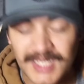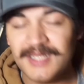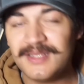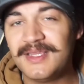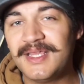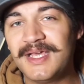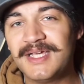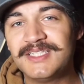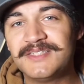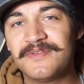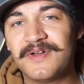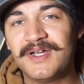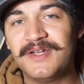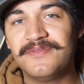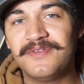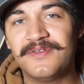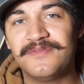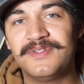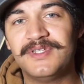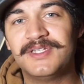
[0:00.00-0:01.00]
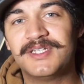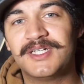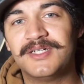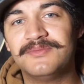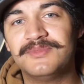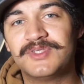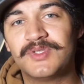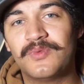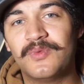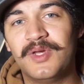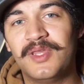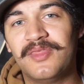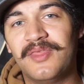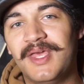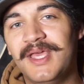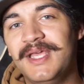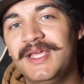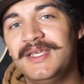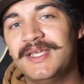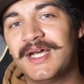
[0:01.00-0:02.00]
The S550 comes with
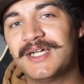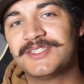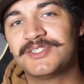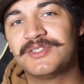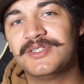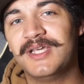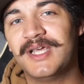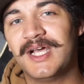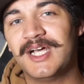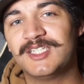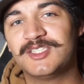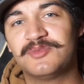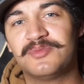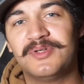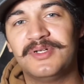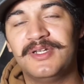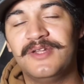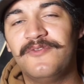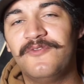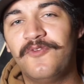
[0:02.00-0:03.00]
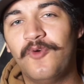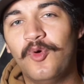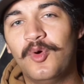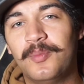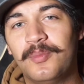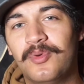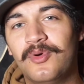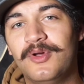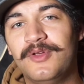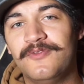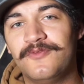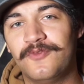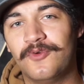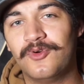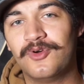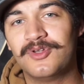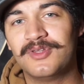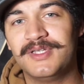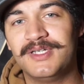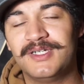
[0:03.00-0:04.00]
a naturally aspirated
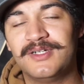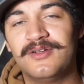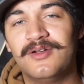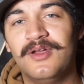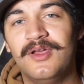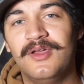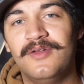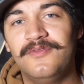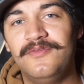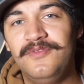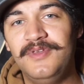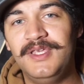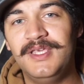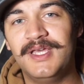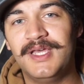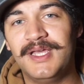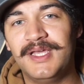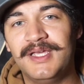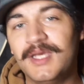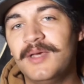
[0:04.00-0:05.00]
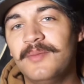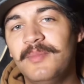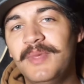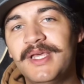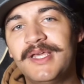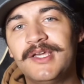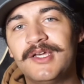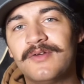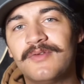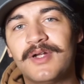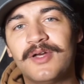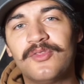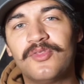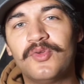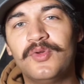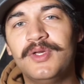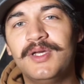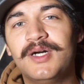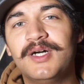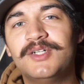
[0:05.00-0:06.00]
4.4 liter V8, making around
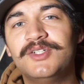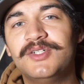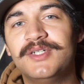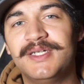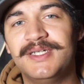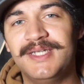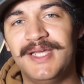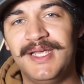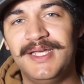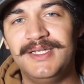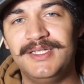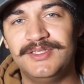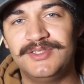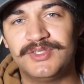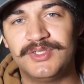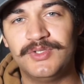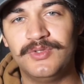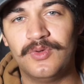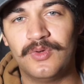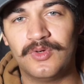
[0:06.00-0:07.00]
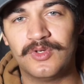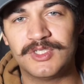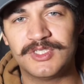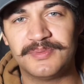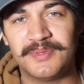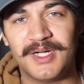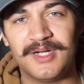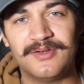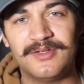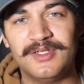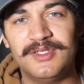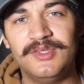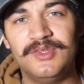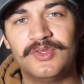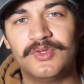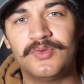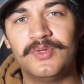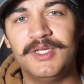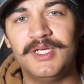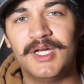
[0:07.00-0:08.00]
382 horsepower and
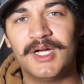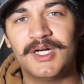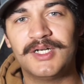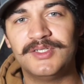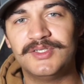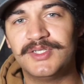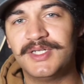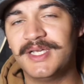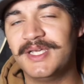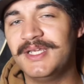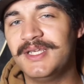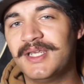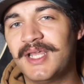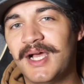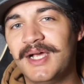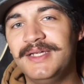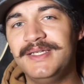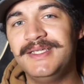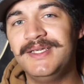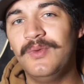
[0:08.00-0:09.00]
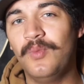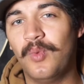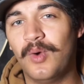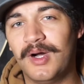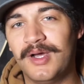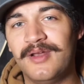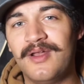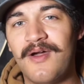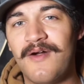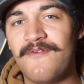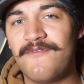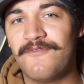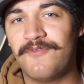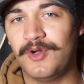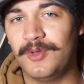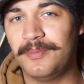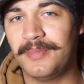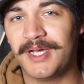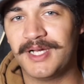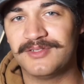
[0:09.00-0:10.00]
391
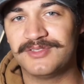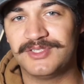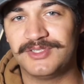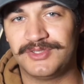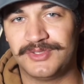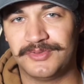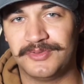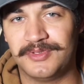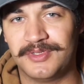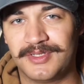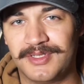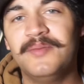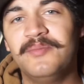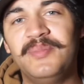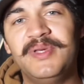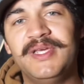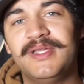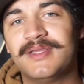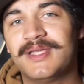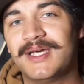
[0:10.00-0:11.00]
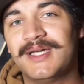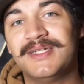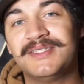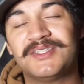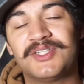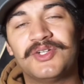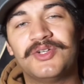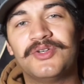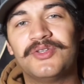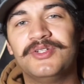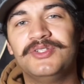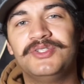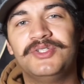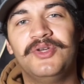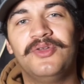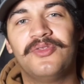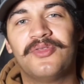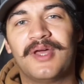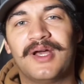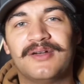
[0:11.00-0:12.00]
foot-pounds of torque. Being that it's an early
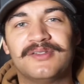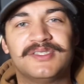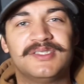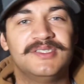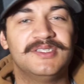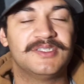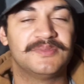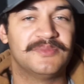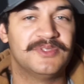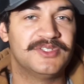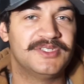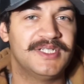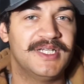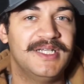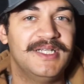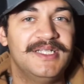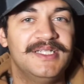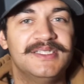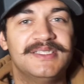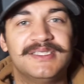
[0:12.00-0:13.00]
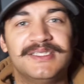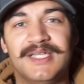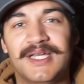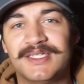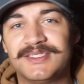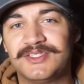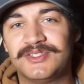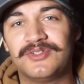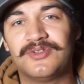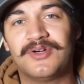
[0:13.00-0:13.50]
2000s Mercedes, yes, you'll